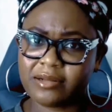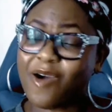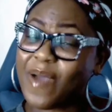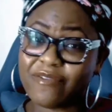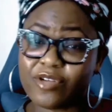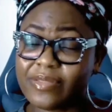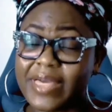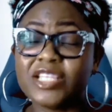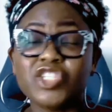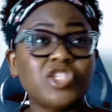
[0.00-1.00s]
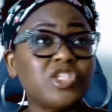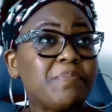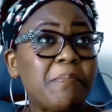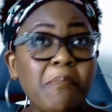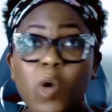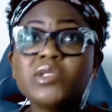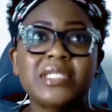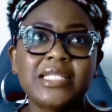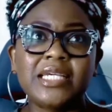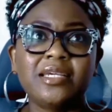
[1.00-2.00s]
However, that is
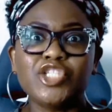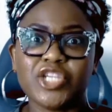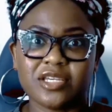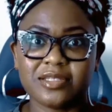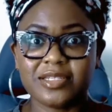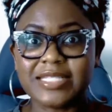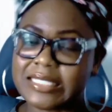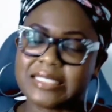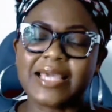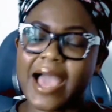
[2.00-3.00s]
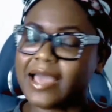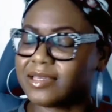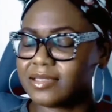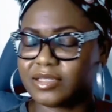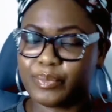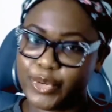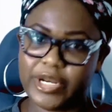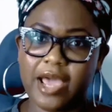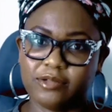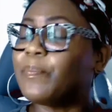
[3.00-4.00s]
mostly just disguised
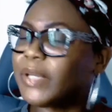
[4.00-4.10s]
burnout.